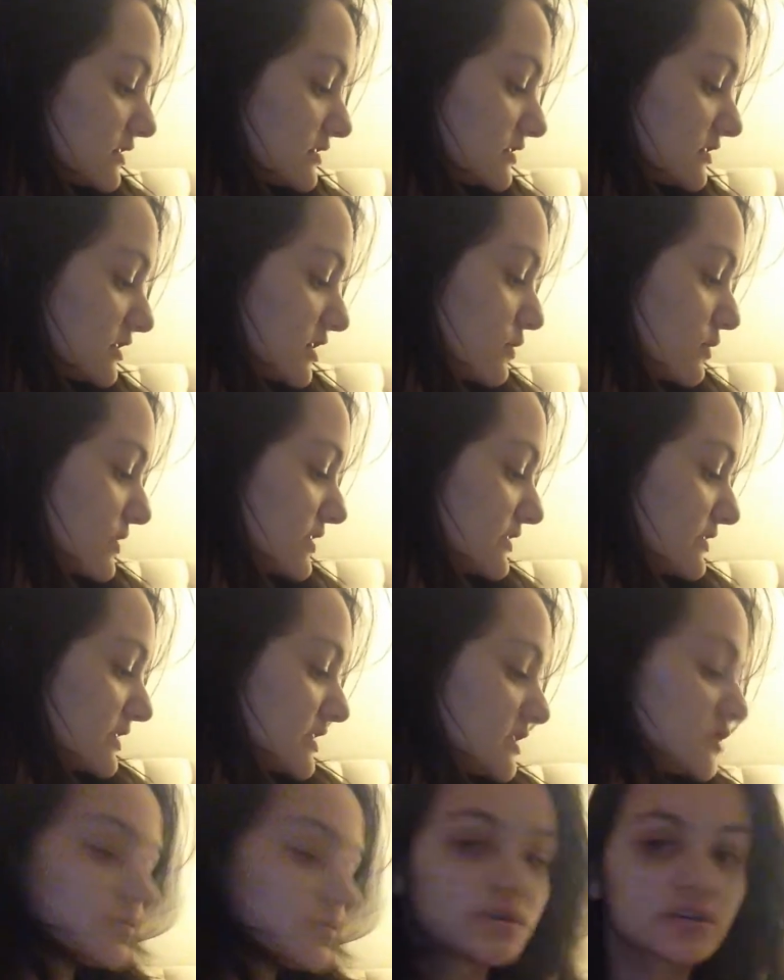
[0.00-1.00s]
you know, with
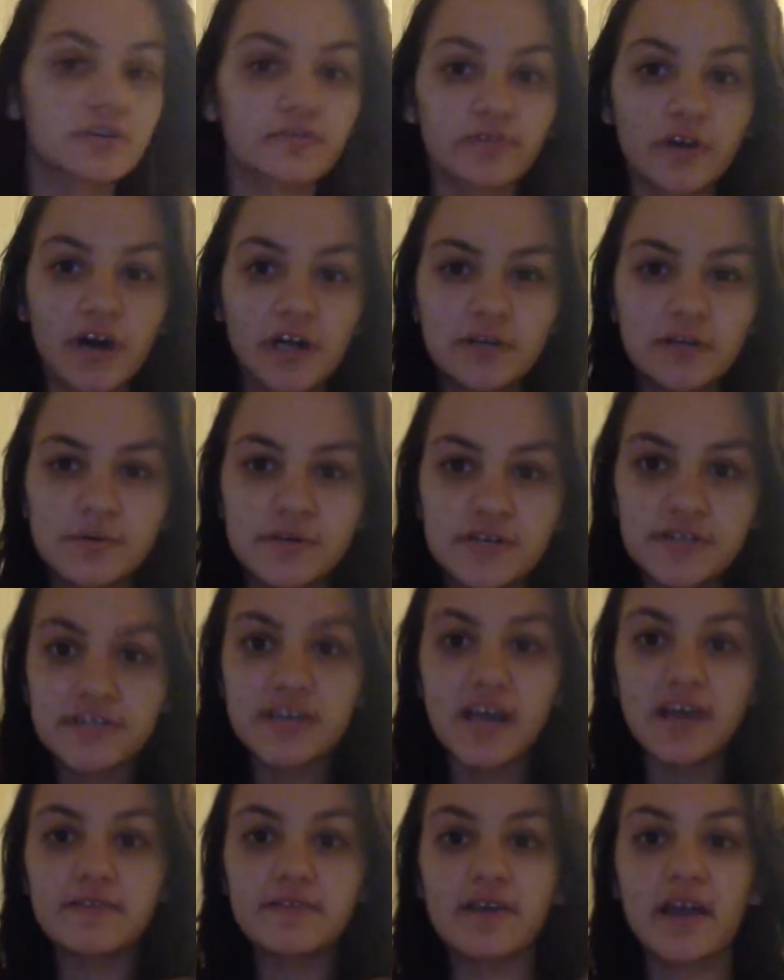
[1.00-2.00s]
the Twitter
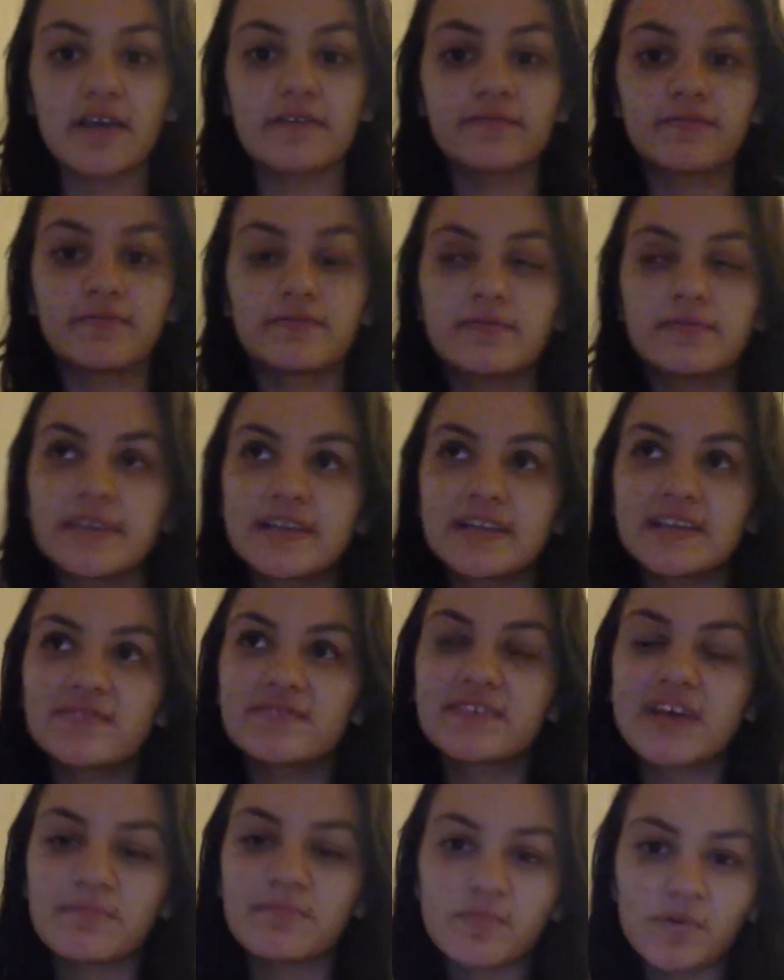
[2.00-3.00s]
followers, I think
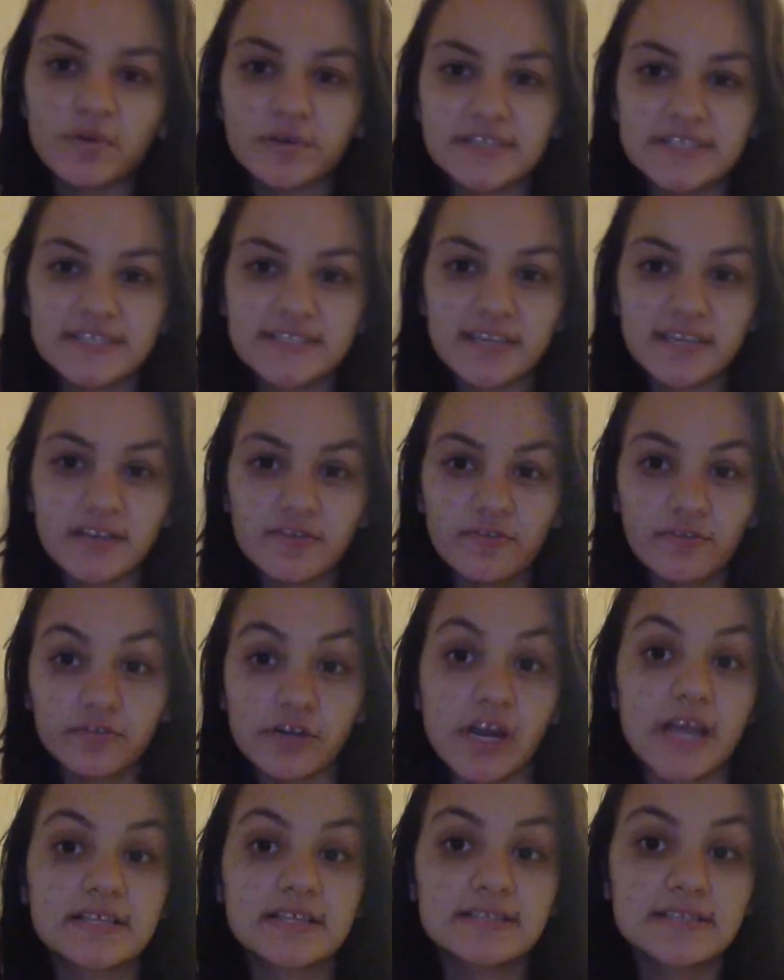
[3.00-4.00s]
of them more as, like,
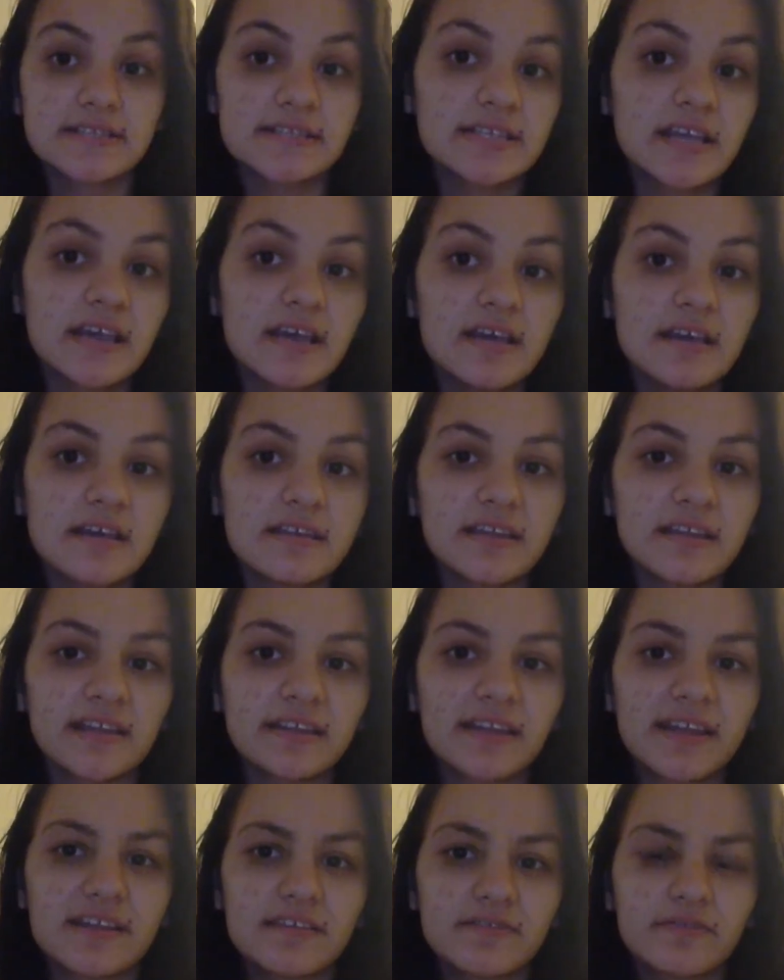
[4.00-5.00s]
friends
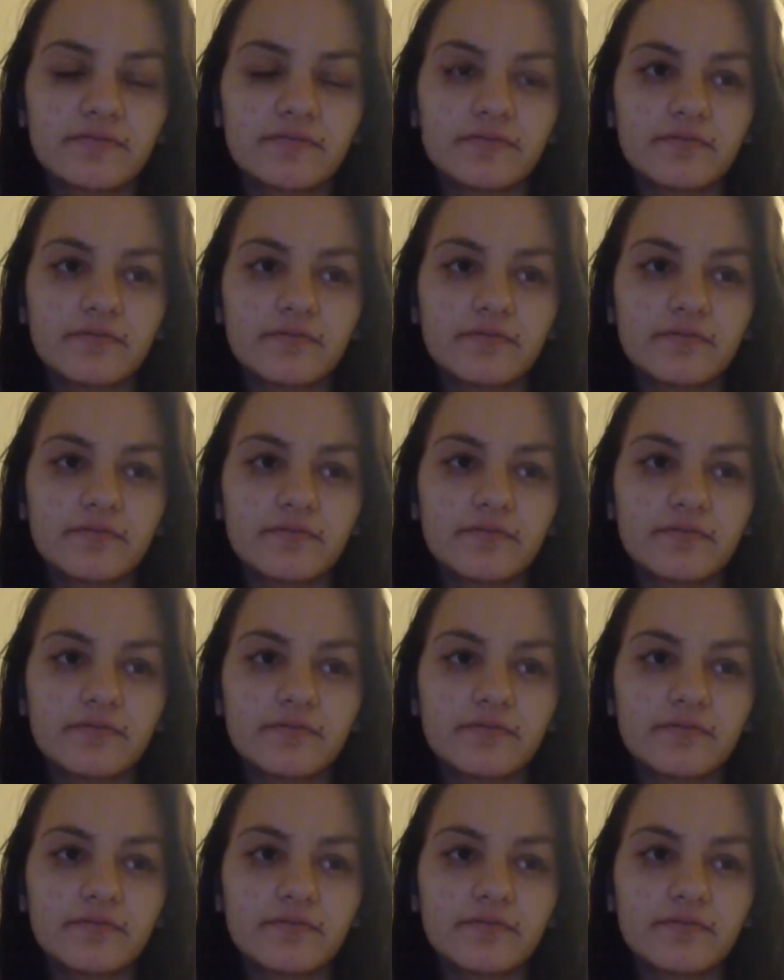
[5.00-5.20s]
than, like,